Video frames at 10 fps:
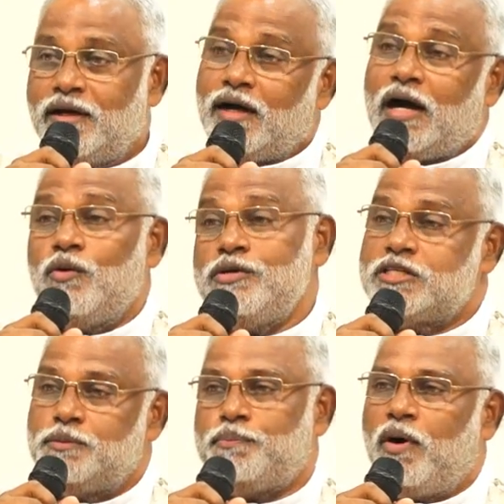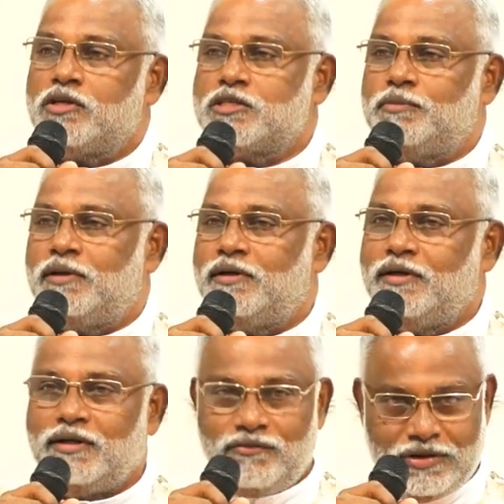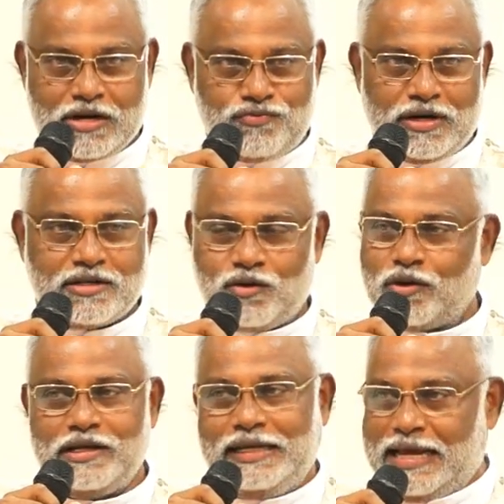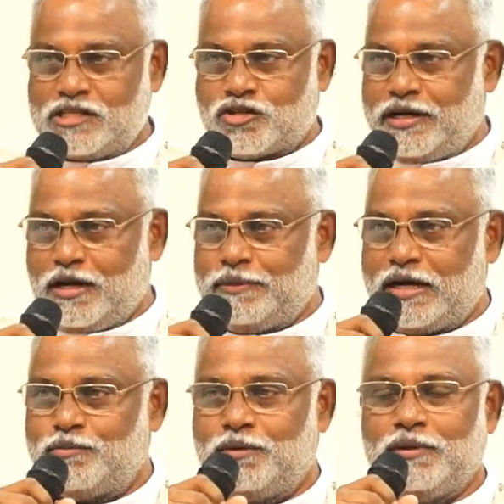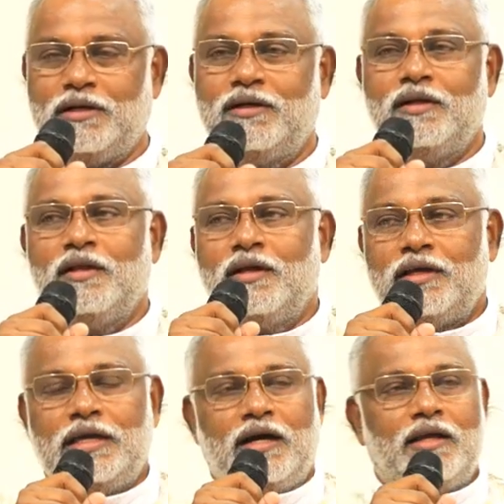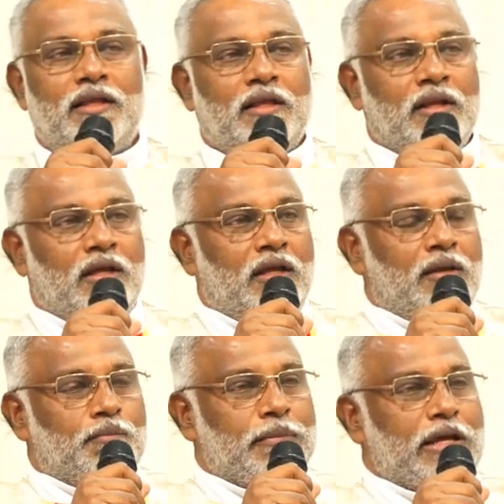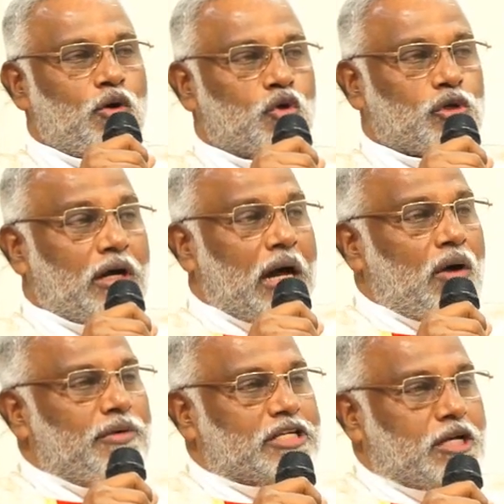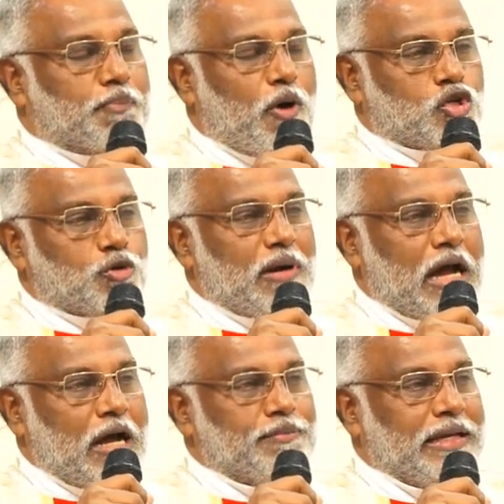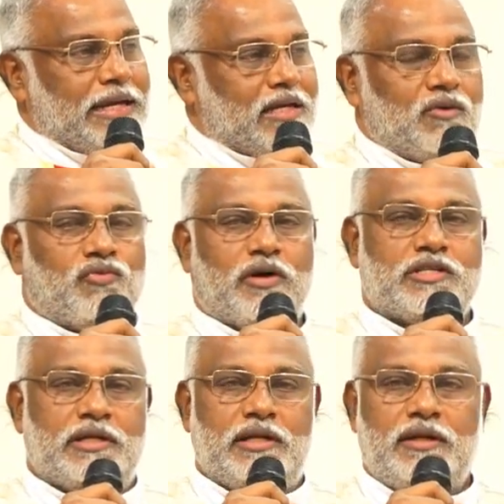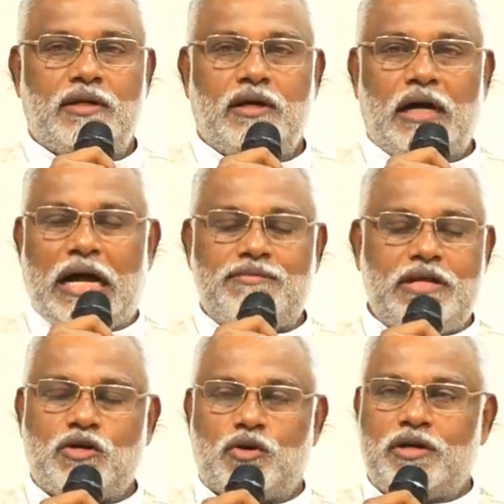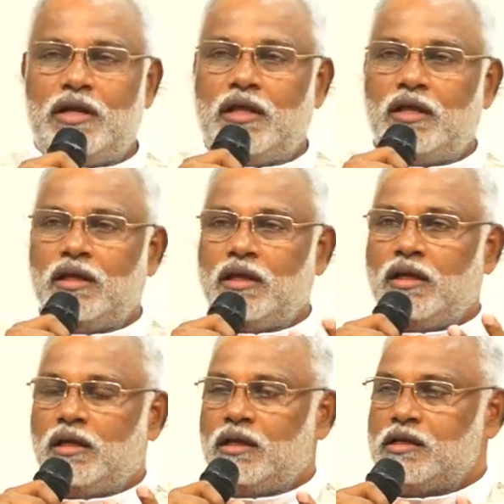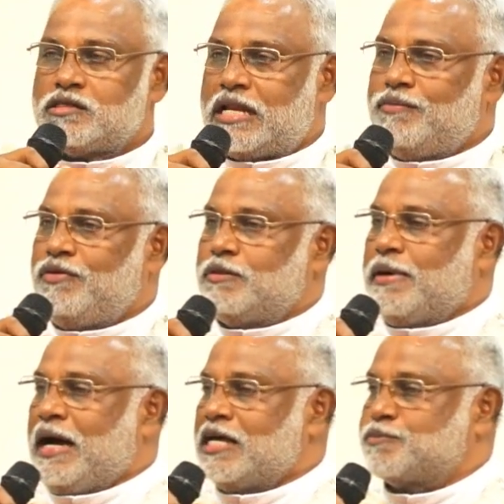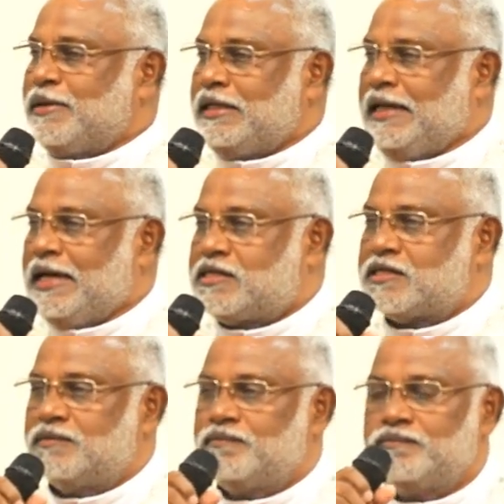How is it possible? We reflected on it yesterday, am I remember? Yeah. Mary also, how is it possible? I'm yet a virgin. I did not sleep with my husband yet.